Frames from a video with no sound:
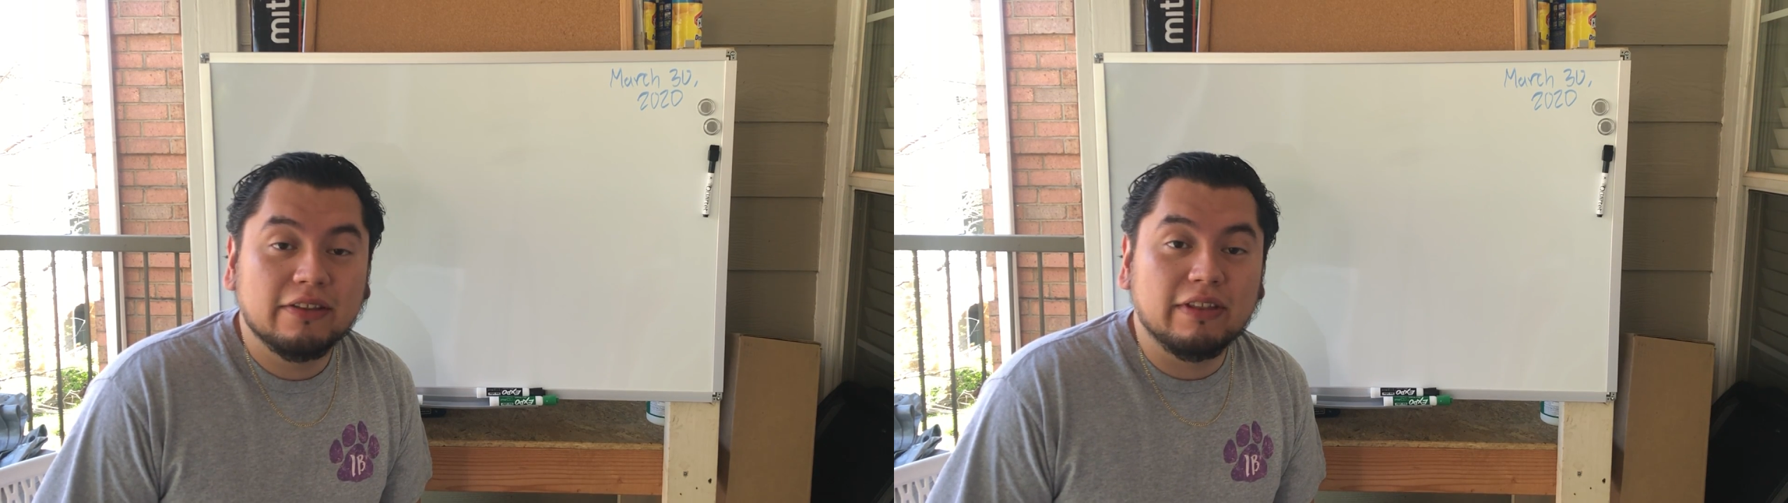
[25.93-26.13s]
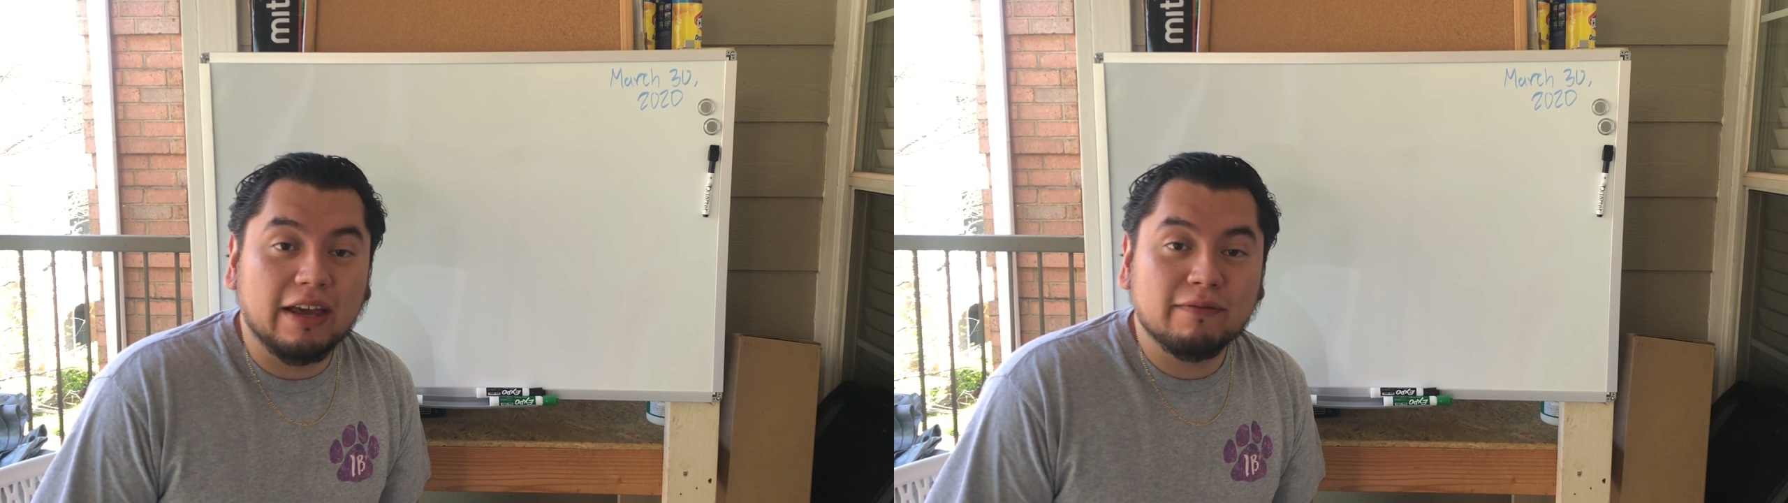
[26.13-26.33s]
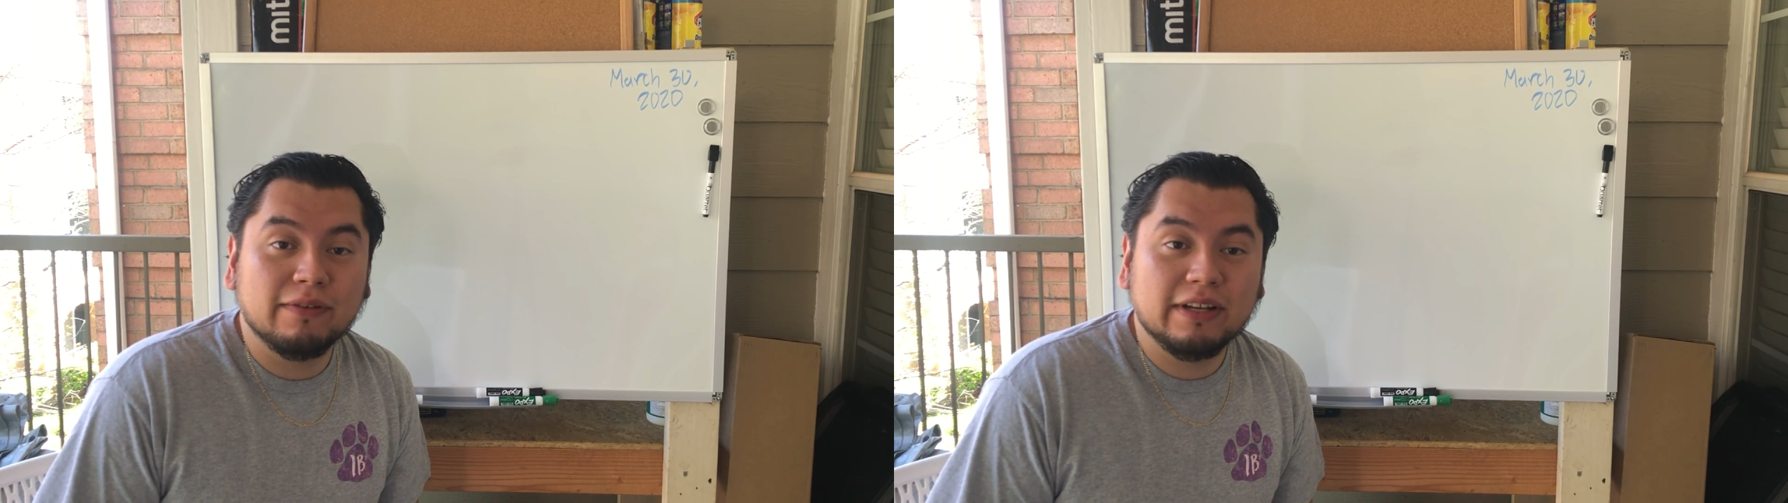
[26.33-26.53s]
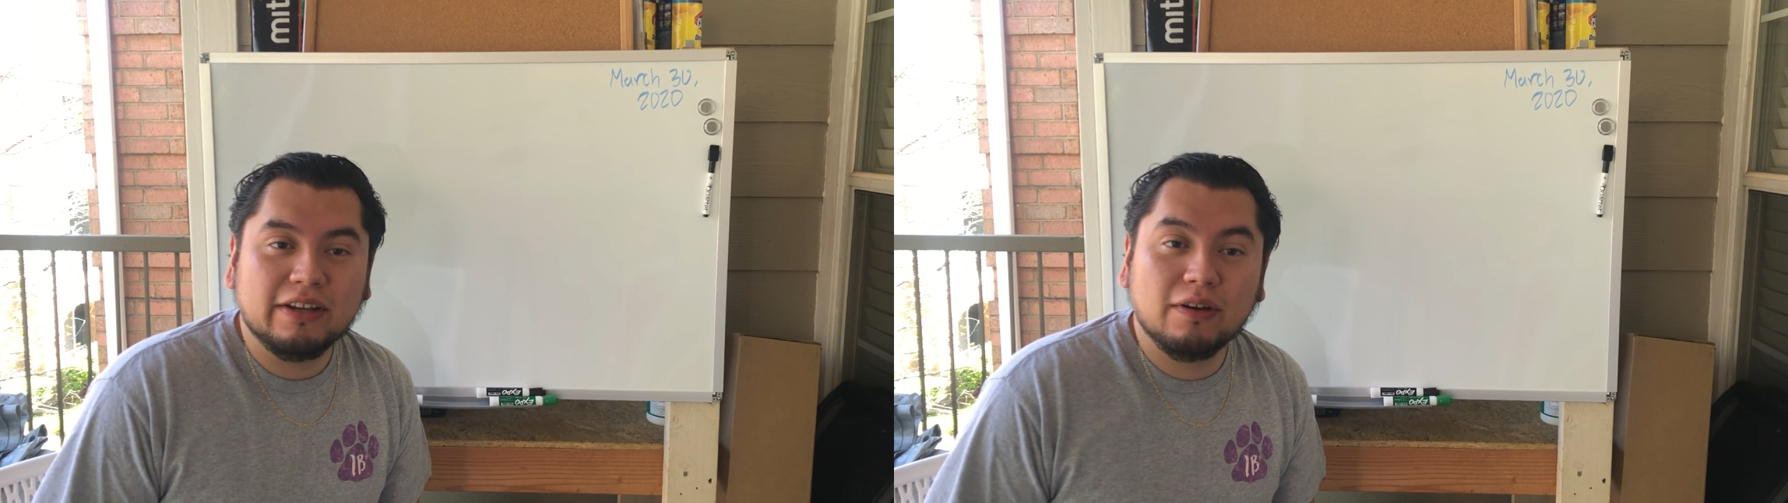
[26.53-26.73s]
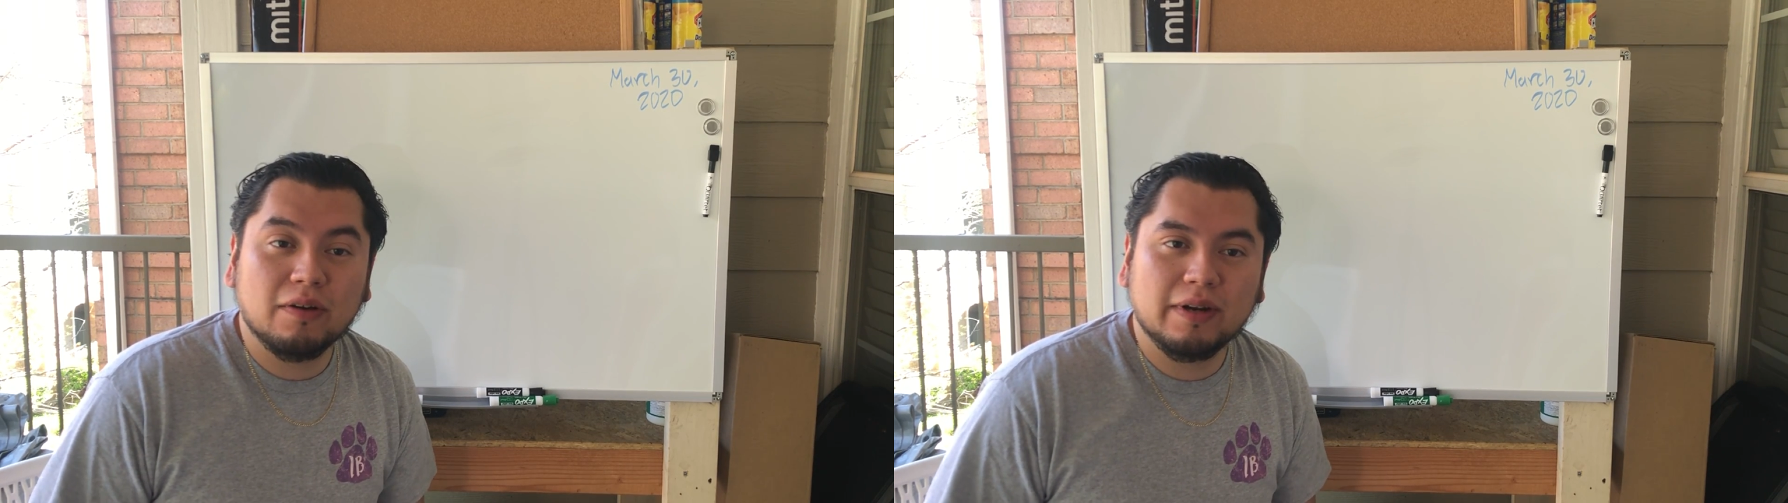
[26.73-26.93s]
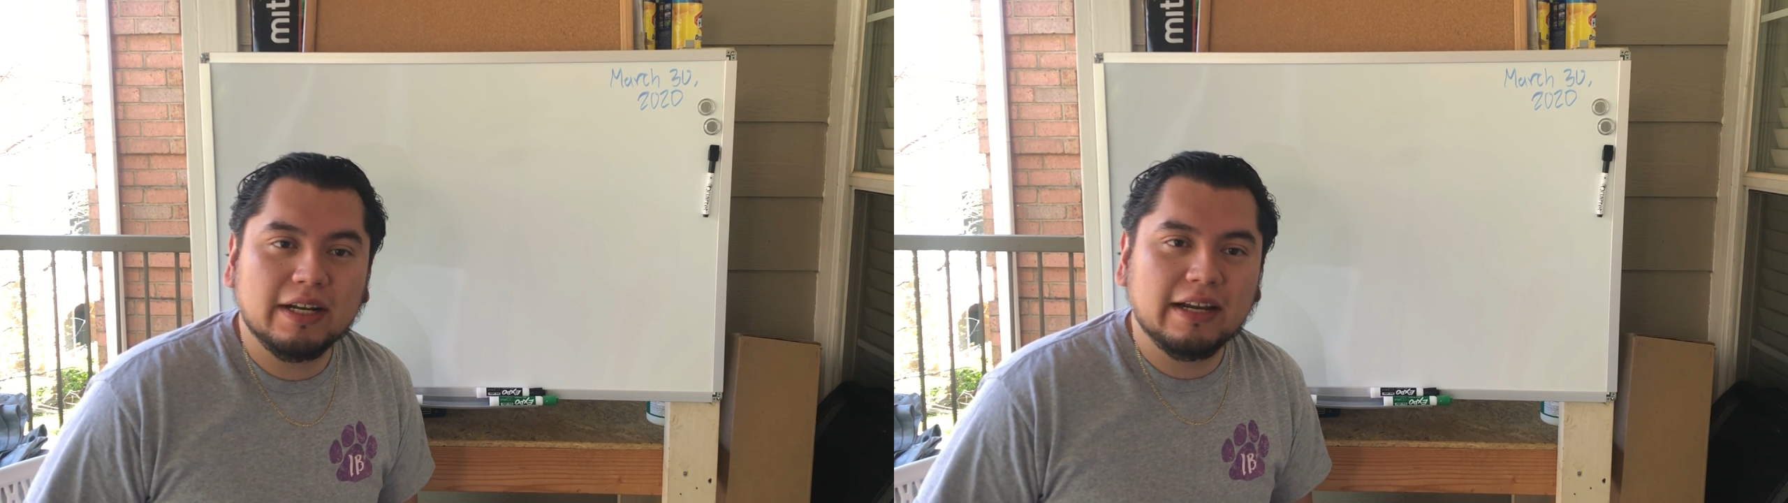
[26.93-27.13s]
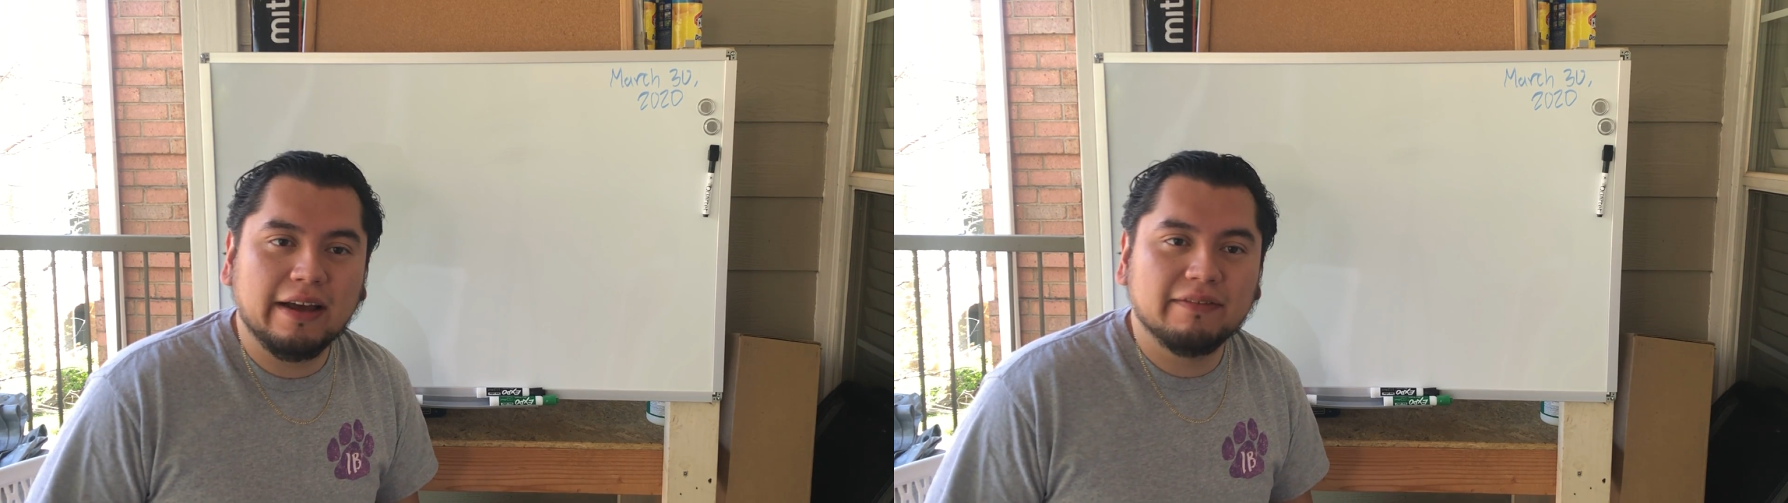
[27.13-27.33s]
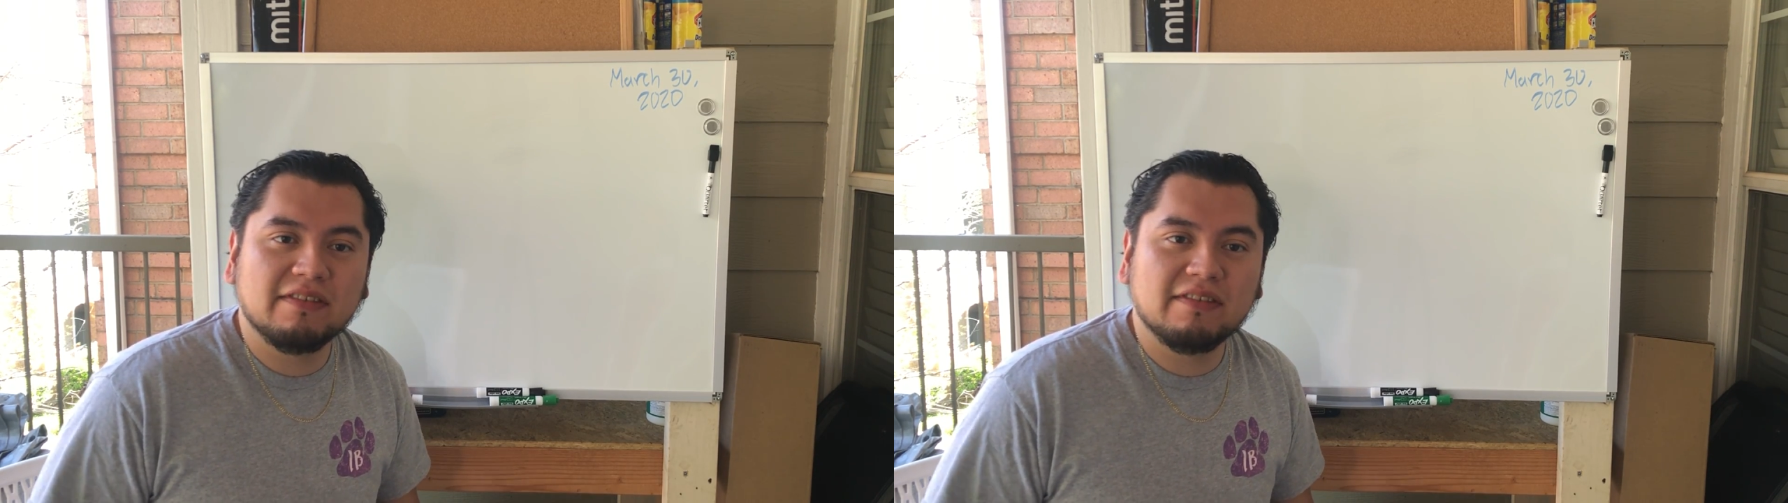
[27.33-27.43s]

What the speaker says: Thankfully, you already have